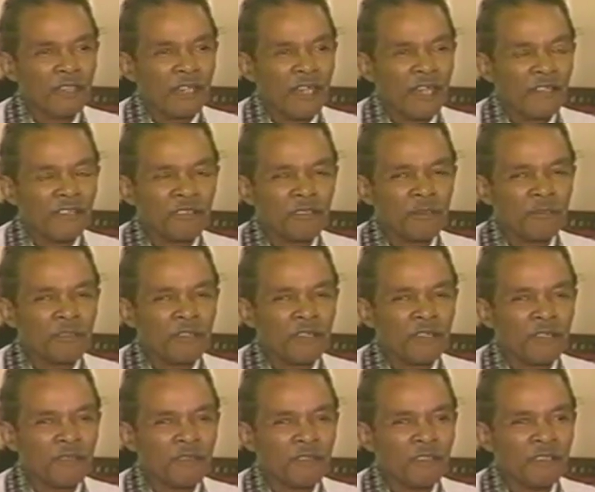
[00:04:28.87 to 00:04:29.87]
I was up there
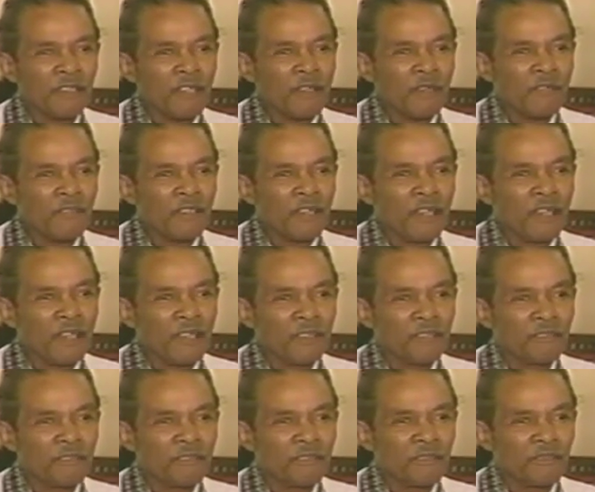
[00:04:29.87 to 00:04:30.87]
every, every night,
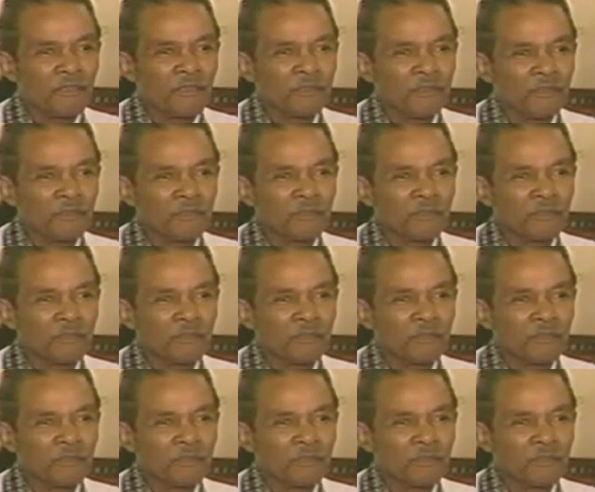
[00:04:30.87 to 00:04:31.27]
you know.